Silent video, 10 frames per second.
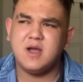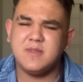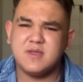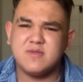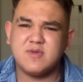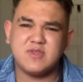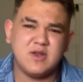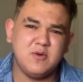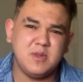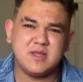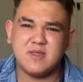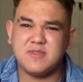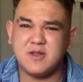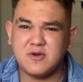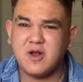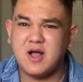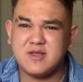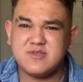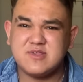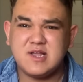I think it's because I don't like the
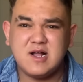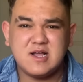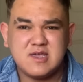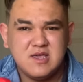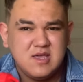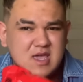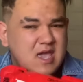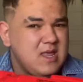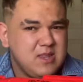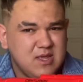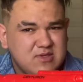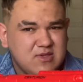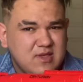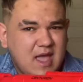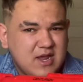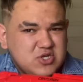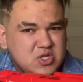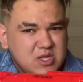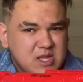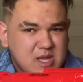Thunderhawk stock and this is
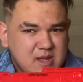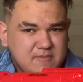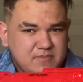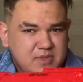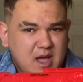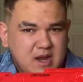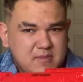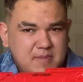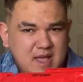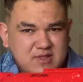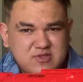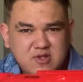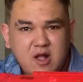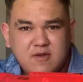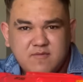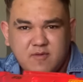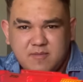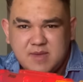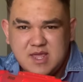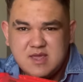actually like not a bad stock for
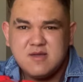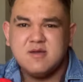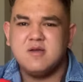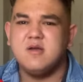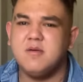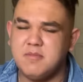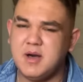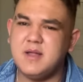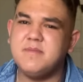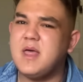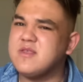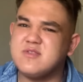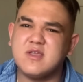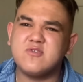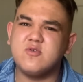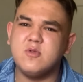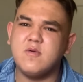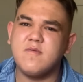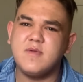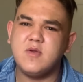me. But that's an external
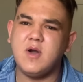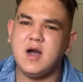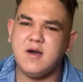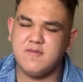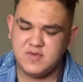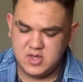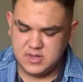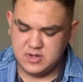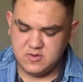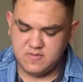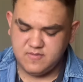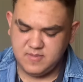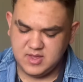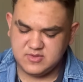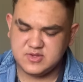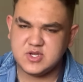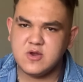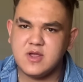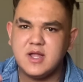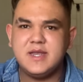overview of the Nerf Mega
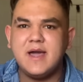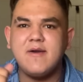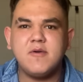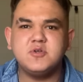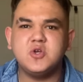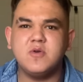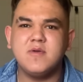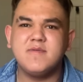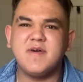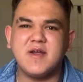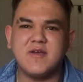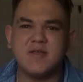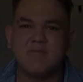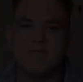Centurion. Now I will show you firing.